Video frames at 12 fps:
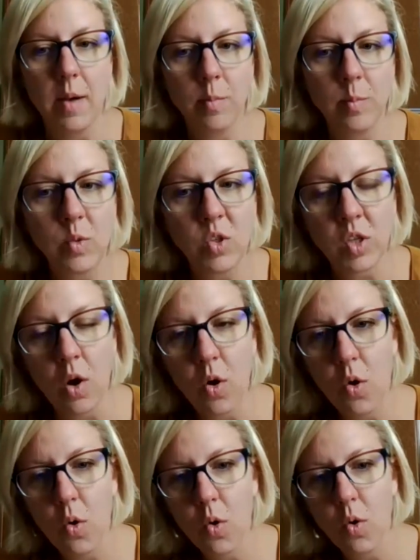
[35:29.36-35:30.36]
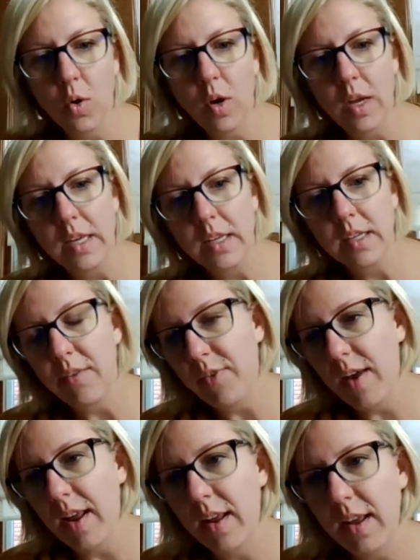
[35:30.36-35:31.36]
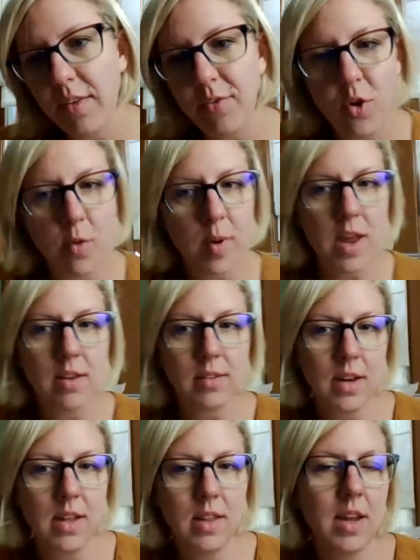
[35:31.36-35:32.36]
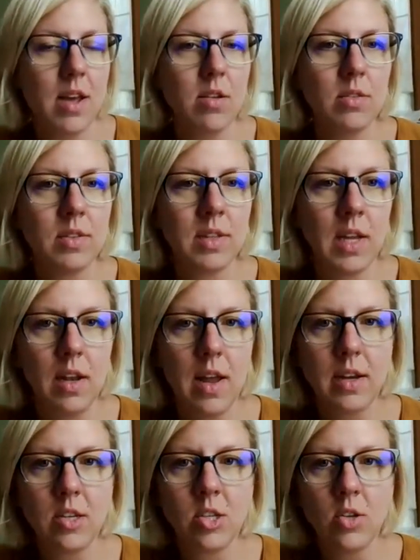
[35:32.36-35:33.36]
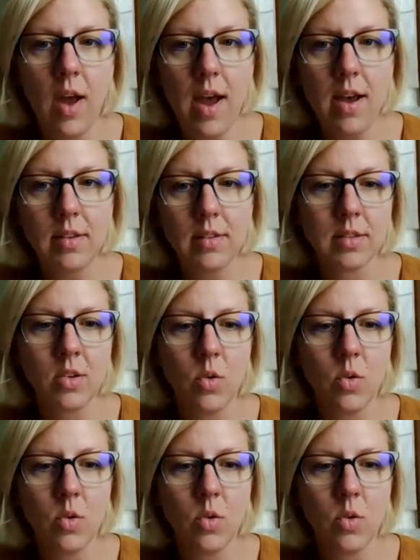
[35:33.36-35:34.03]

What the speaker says: So if nobody has anything else they'd like to ask,